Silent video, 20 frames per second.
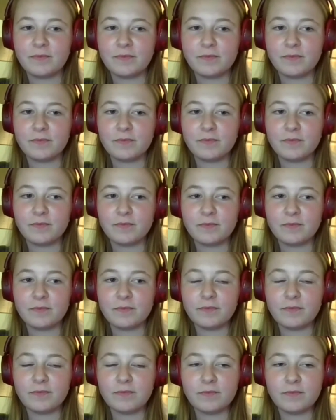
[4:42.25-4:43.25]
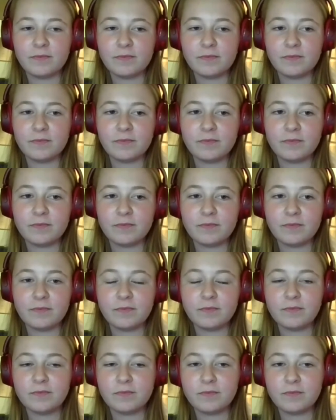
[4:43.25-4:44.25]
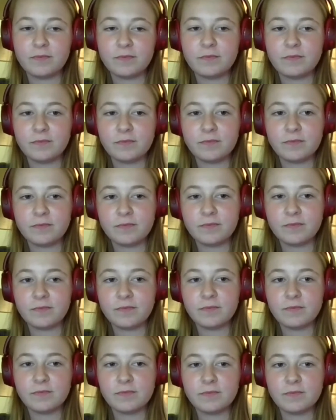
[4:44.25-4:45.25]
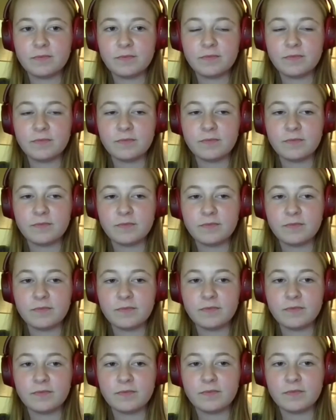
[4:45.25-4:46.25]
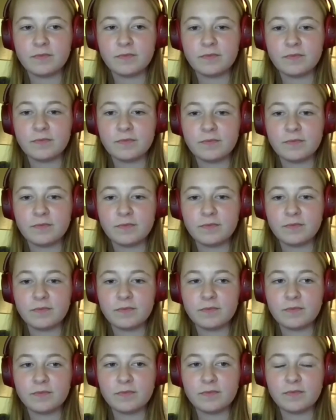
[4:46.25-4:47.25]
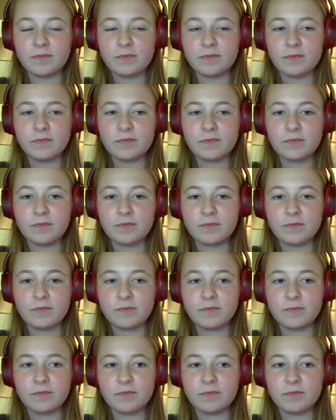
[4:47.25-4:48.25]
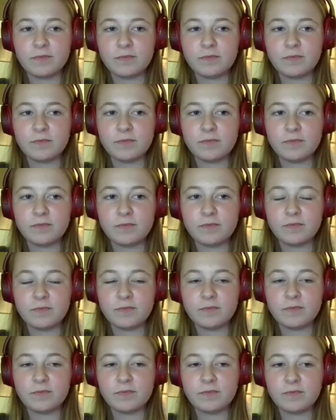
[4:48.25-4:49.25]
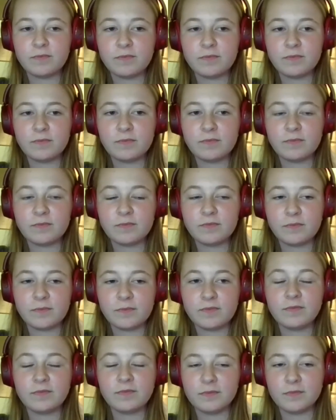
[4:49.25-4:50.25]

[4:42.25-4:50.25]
[no speech]